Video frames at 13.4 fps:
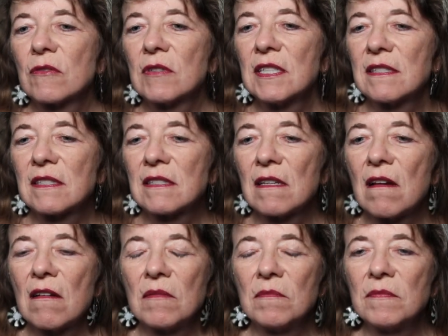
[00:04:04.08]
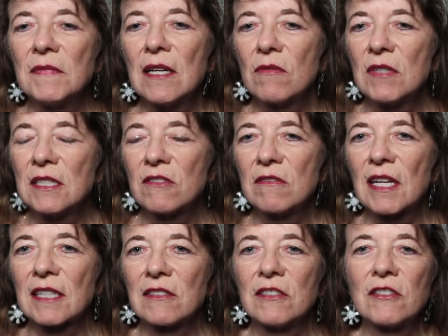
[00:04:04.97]
Chris, um, our
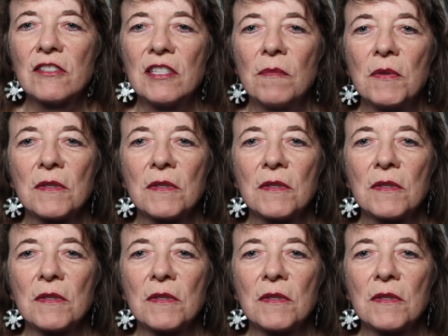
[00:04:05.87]
instructor, she